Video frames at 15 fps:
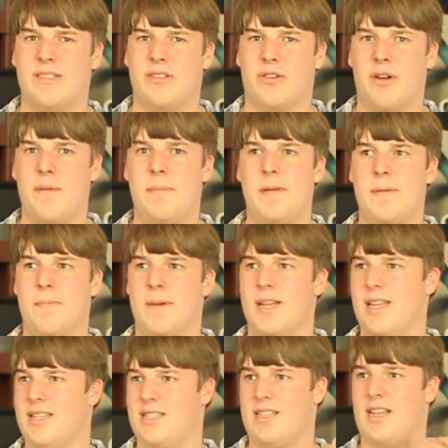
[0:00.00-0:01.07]
creepy, but
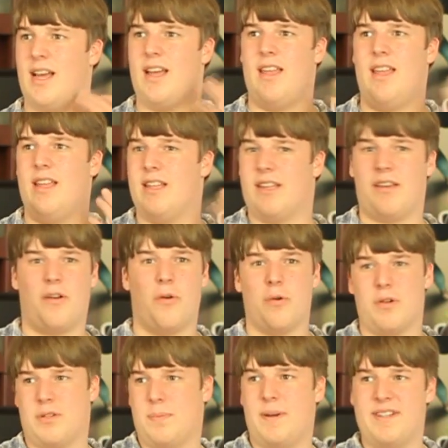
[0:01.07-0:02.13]
it
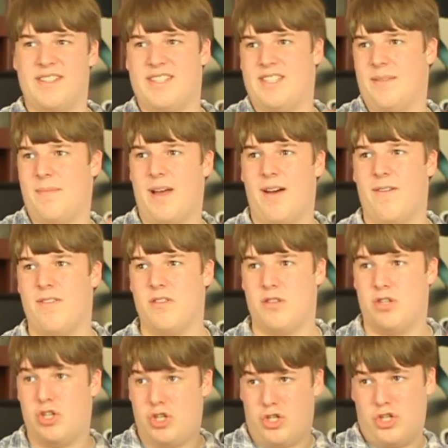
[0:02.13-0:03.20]
corresponds somehow
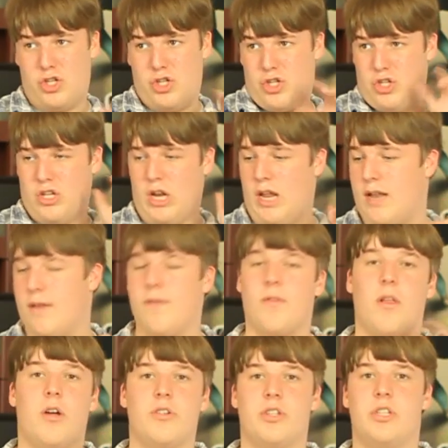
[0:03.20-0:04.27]
and
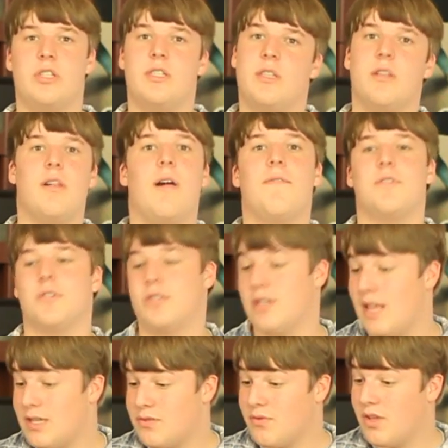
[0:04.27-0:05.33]
launches the level. So
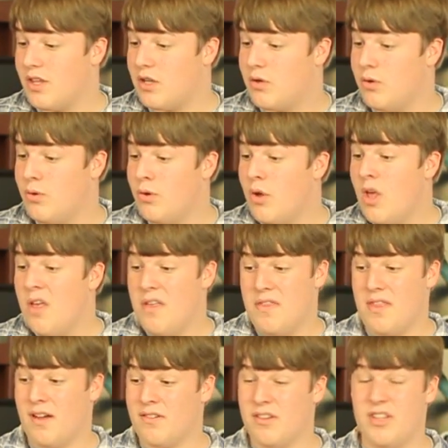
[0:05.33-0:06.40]
that's really cool.
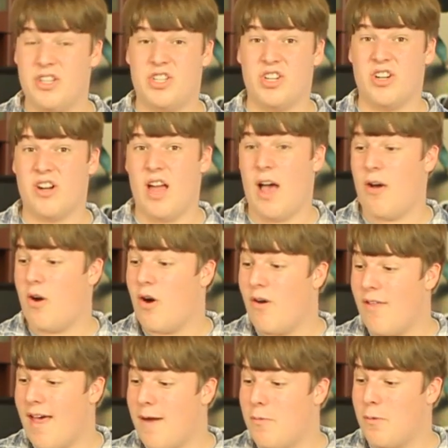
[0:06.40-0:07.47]
Not really sure how all
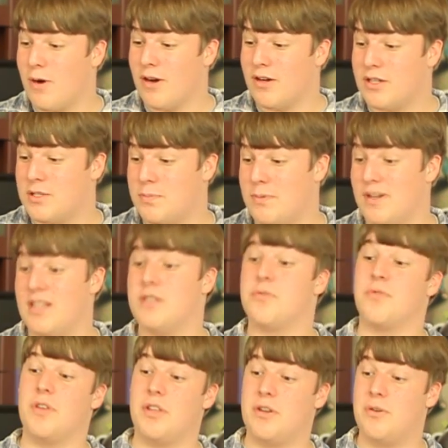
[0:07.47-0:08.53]
that works, but it's
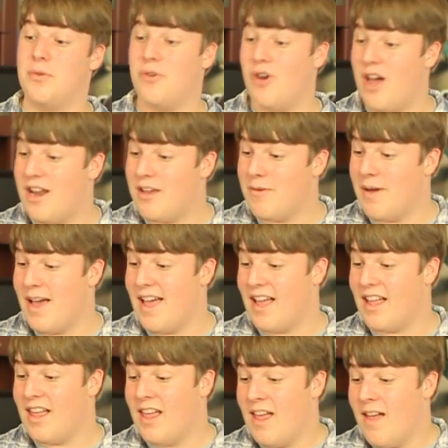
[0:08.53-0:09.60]
really cool. Anyway,